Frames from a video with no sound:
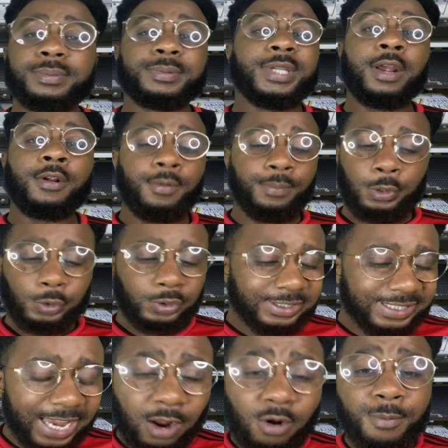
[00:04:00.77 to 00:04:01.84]
Terrible.
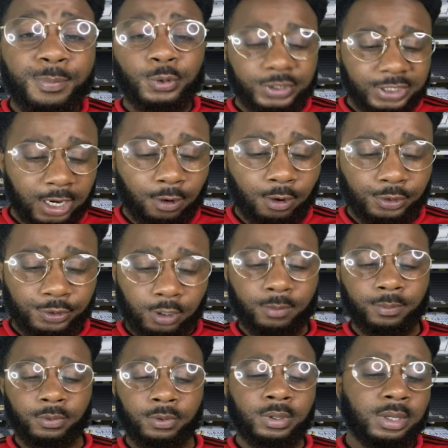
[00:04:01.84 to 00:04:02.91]
Terrible, terrible,
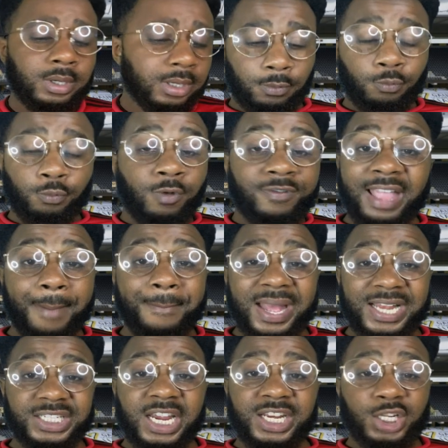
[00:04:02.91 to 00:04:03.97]
terrible. With that
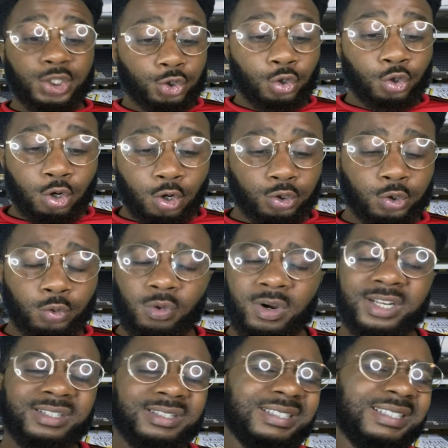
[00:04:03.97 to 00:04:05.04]
match ending
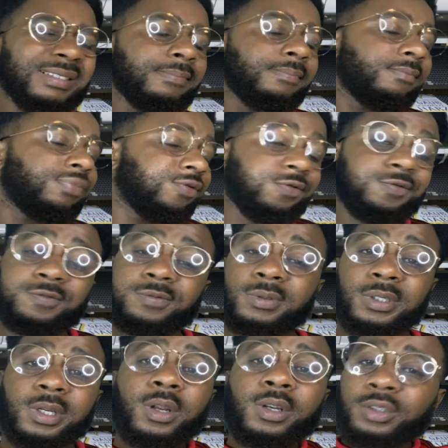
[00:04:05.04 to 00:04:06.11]
2-1,
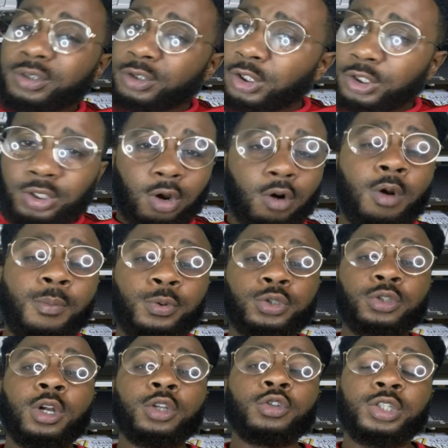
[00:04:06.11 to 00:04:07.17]
just a horrible
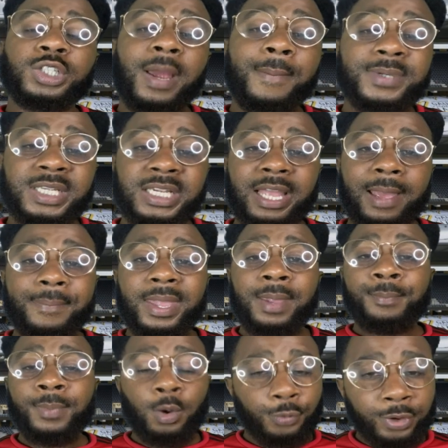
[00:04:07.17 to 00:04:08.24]
start to our Champions League
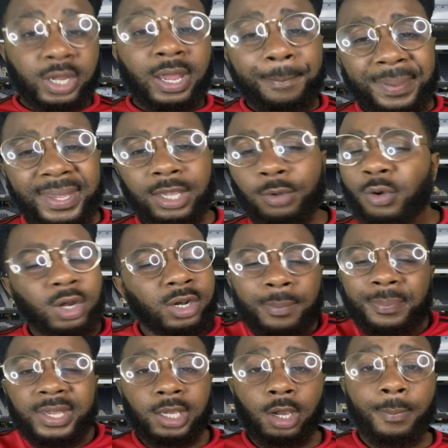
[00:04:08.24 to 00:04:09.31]
campaign. But we're going
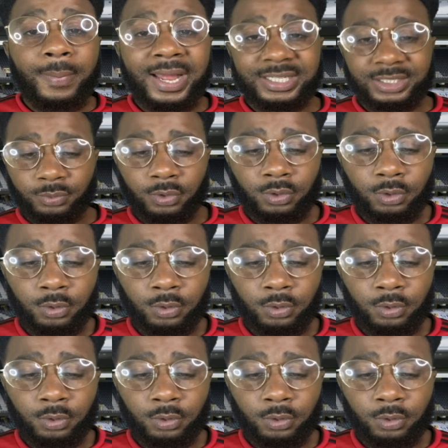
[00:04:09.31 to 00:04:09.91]
to pick it up, guys.